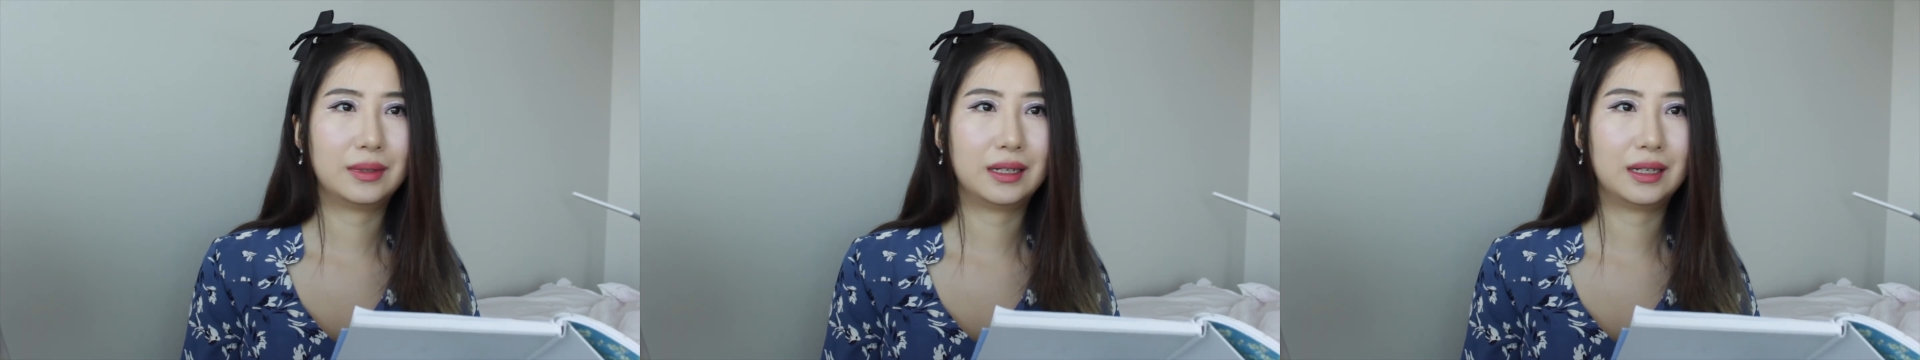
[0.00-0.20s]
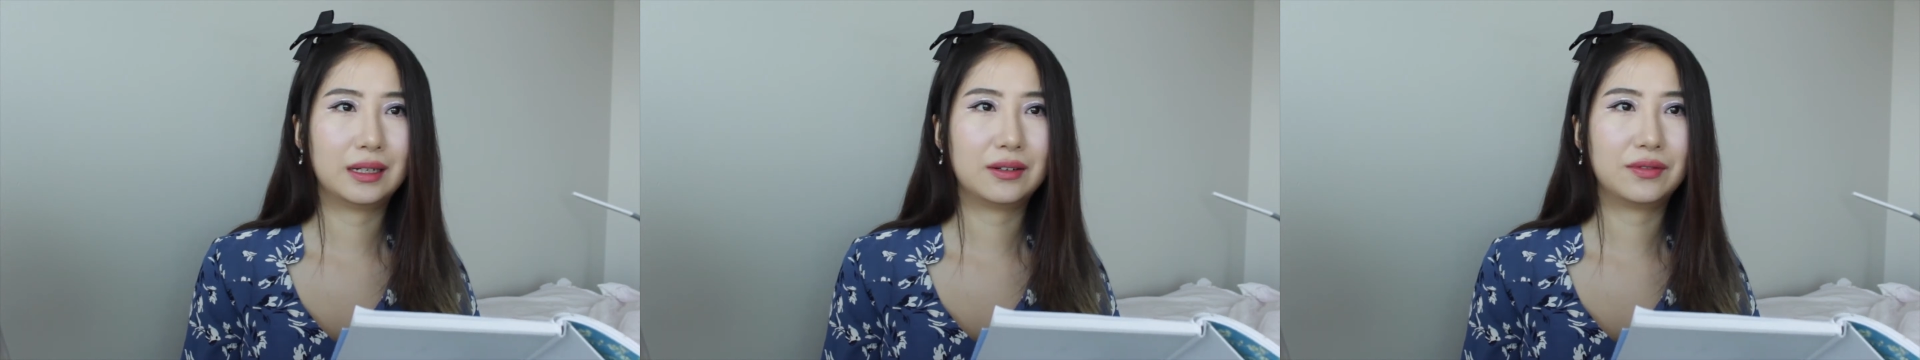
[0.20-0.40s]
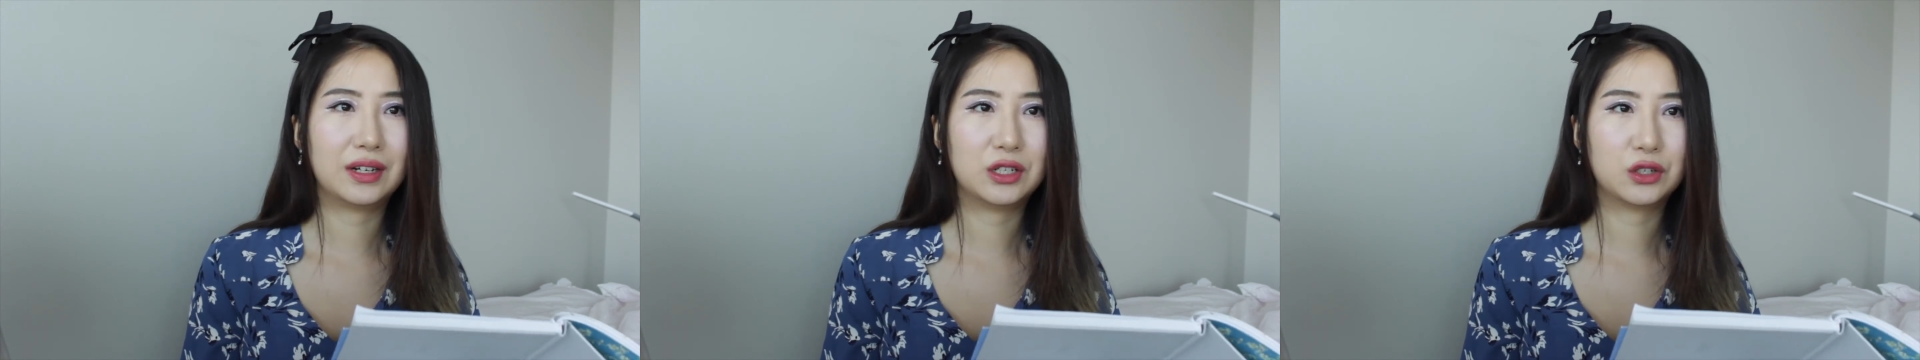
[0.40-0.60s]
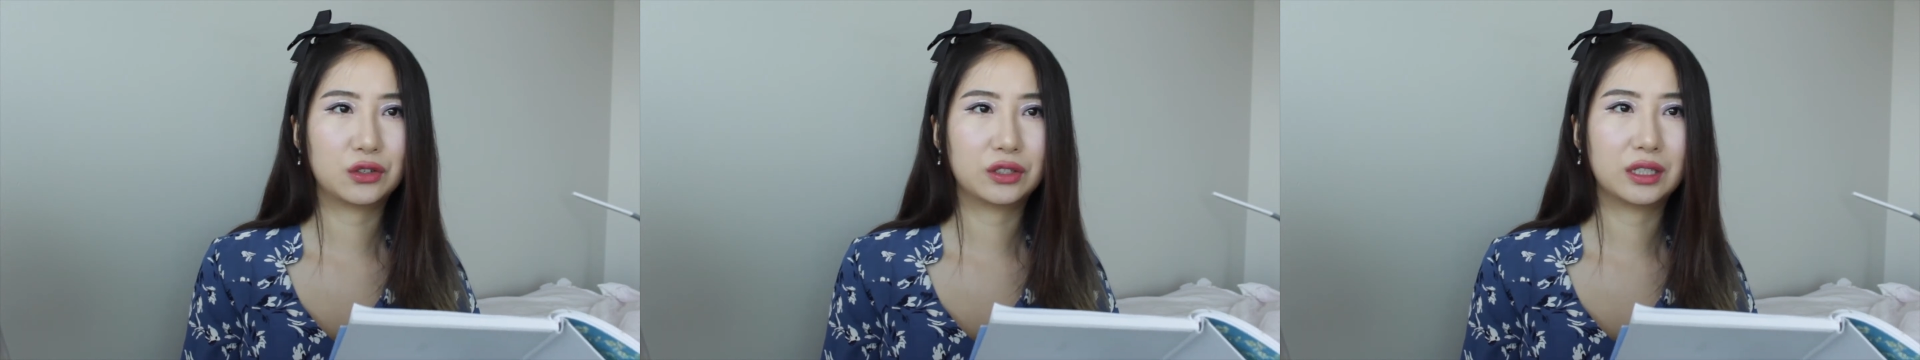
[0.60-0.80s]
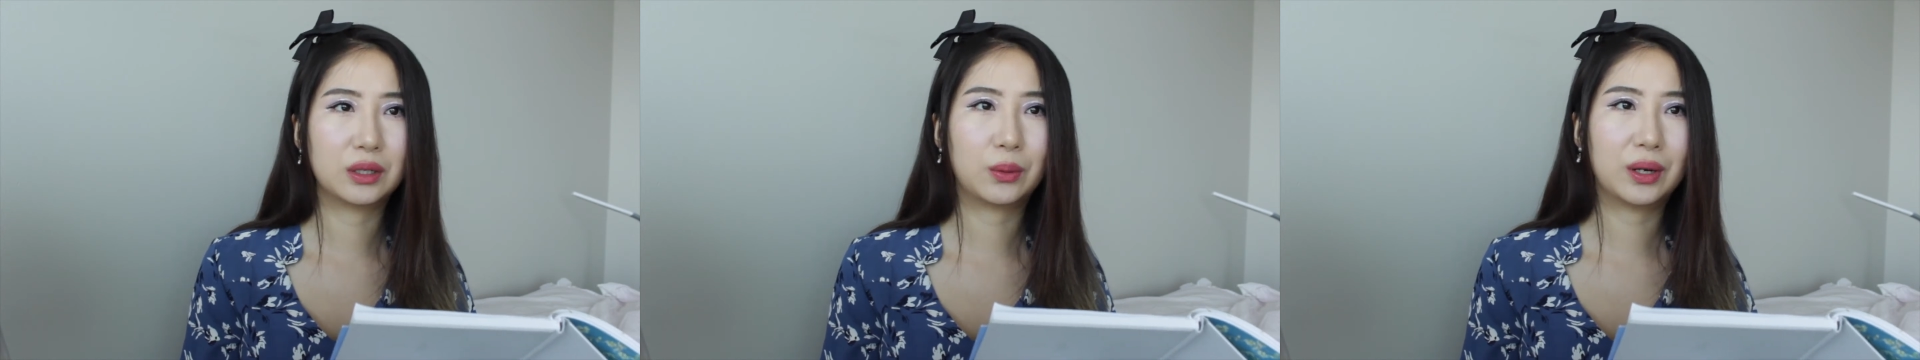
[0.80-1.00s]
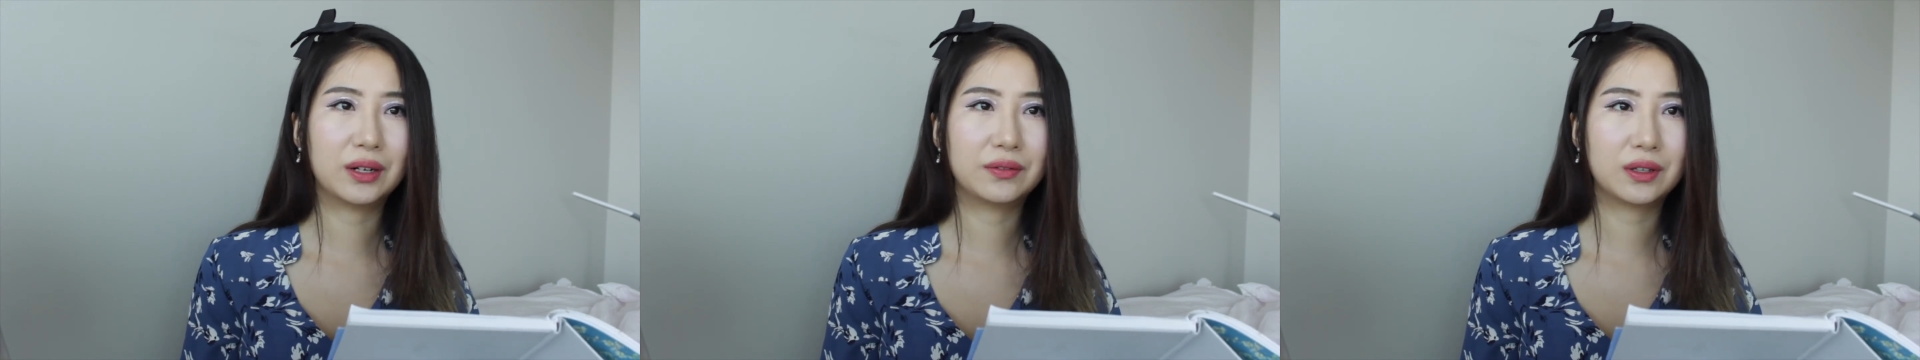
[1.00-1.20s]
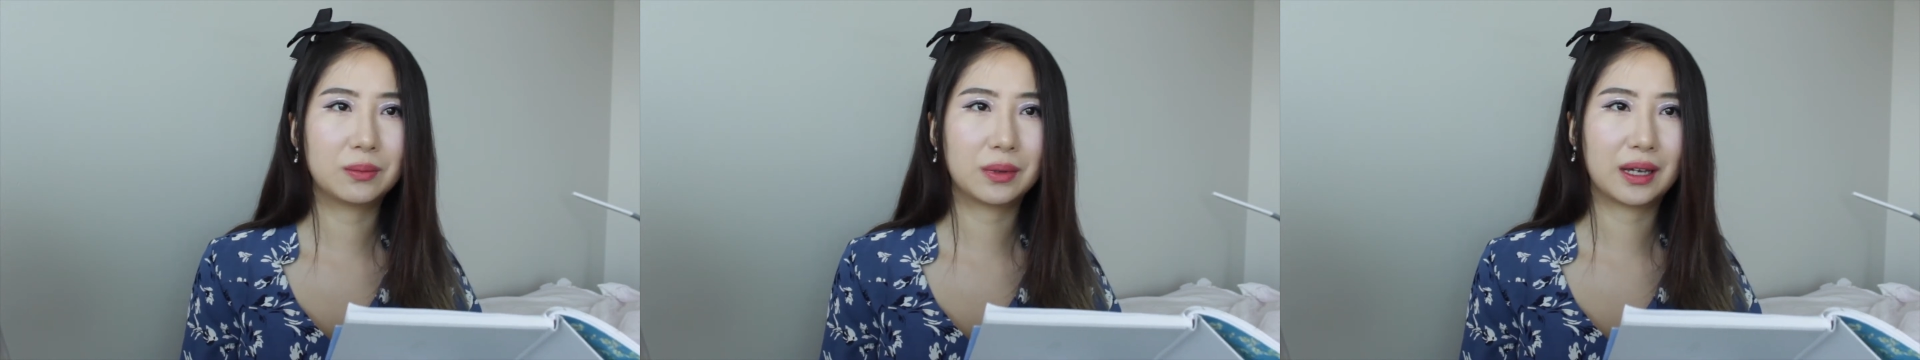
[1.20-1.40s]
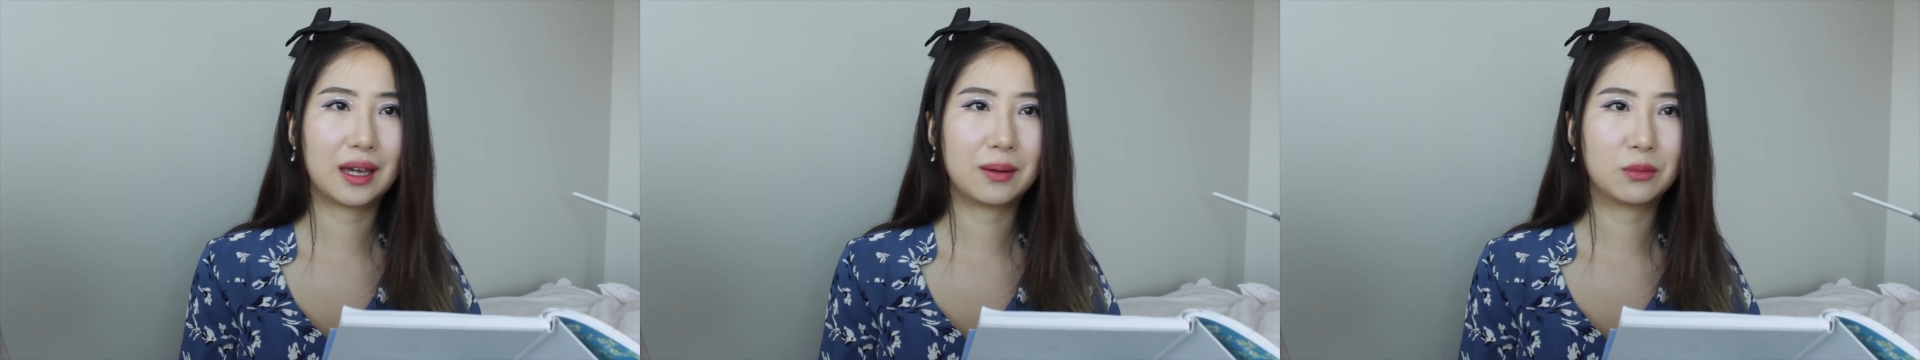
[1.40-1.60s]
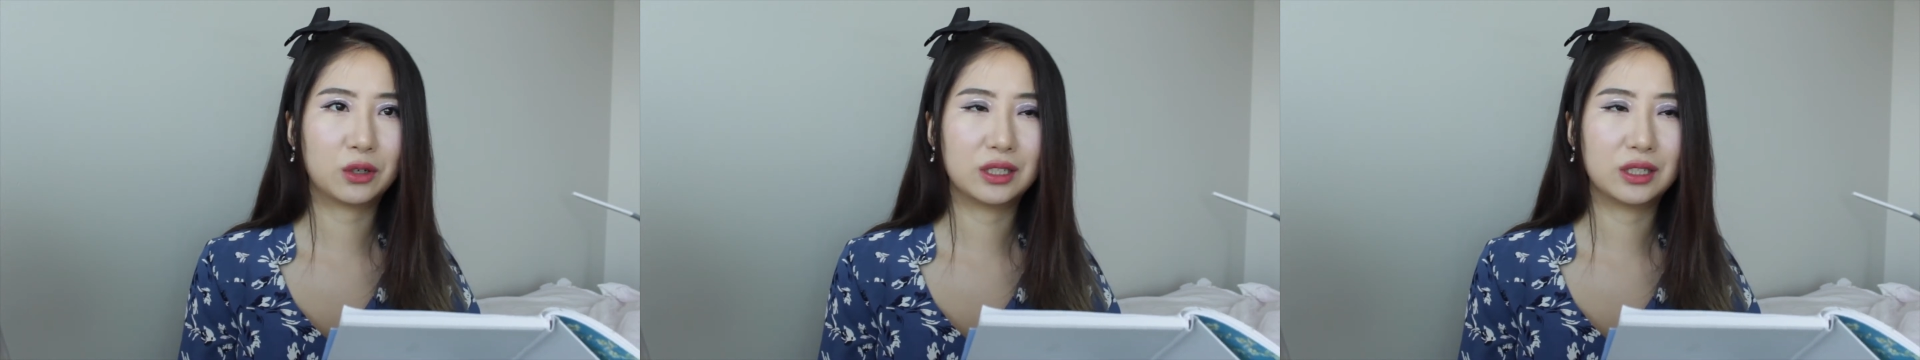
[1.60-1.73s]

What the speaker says: And eventually one of them became